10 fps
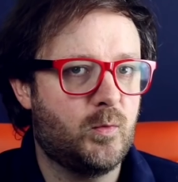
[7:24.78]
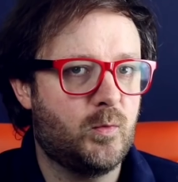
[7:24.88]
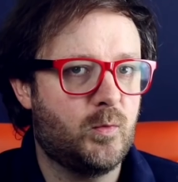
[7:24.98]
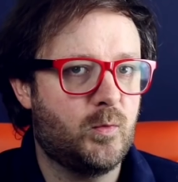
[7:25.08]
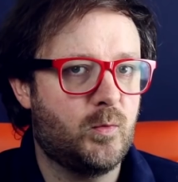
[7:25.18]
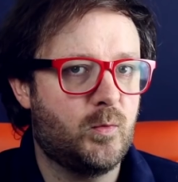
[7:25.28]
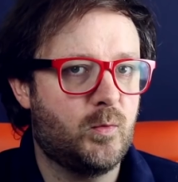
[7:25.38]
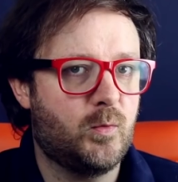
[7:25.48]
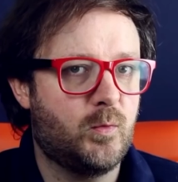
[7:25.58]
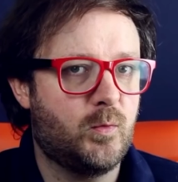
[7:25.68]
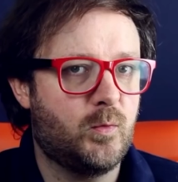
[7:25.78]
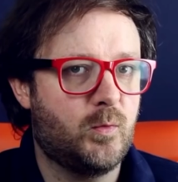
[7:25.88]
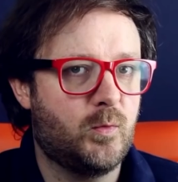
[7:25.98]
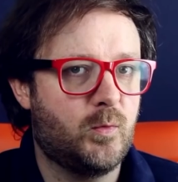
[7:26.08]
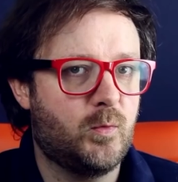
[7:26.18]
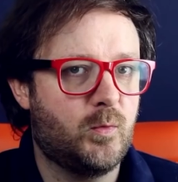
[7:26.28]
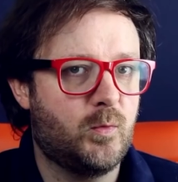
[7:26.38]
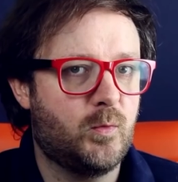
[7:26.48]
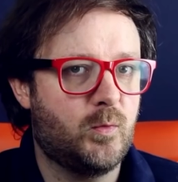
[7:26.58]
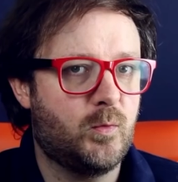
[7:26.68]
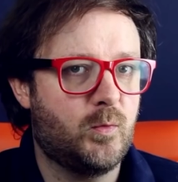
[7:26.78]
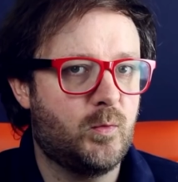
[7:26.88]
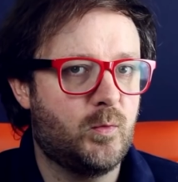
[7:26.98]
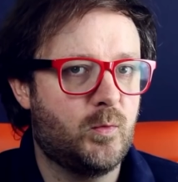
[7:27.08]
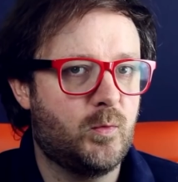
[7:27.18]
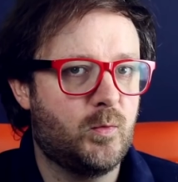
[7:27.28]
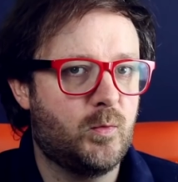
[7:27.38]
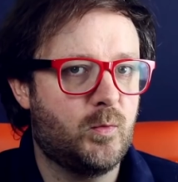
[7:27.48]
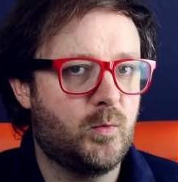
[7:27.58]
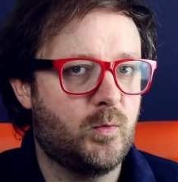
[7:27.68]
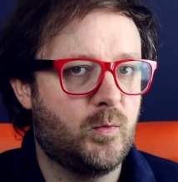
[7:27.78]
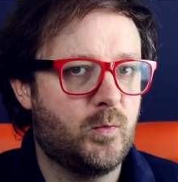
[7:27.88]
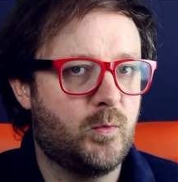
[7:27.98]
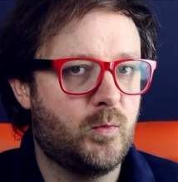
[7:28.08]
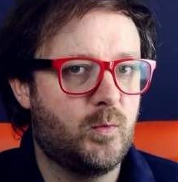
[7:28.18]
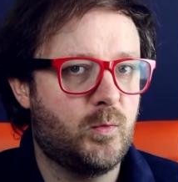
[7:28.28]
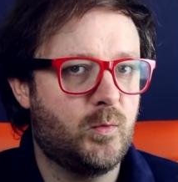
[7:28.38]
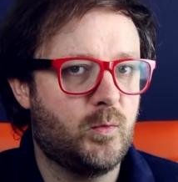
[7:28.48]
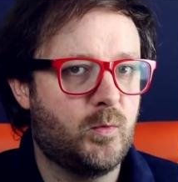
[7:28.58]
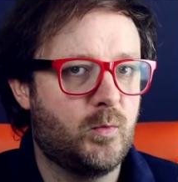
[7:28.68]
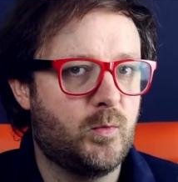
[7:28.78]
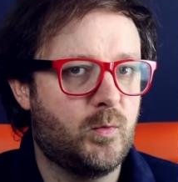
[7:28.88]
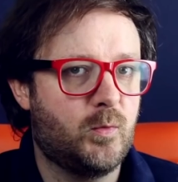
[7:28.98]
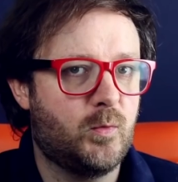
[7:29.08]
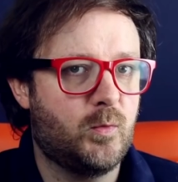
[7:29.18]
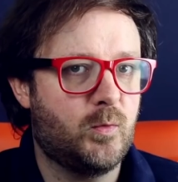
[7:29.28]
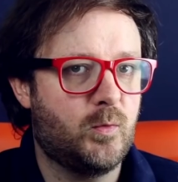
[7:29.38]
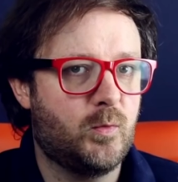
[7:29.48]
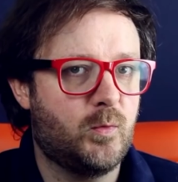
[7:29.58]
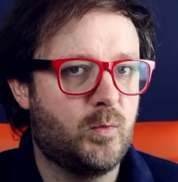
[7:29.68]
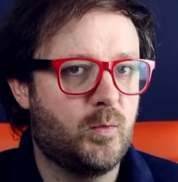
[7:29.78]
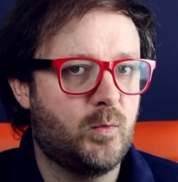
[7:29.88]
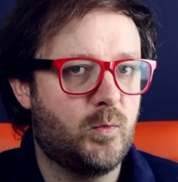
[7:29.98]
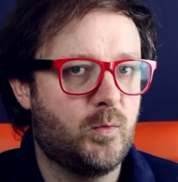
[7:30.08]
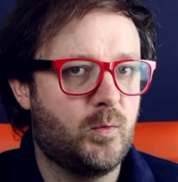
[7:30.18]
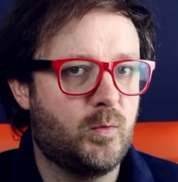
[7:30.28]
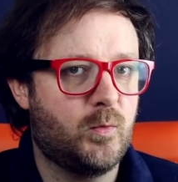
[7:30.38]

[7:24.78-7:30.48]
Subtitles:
(not speaking)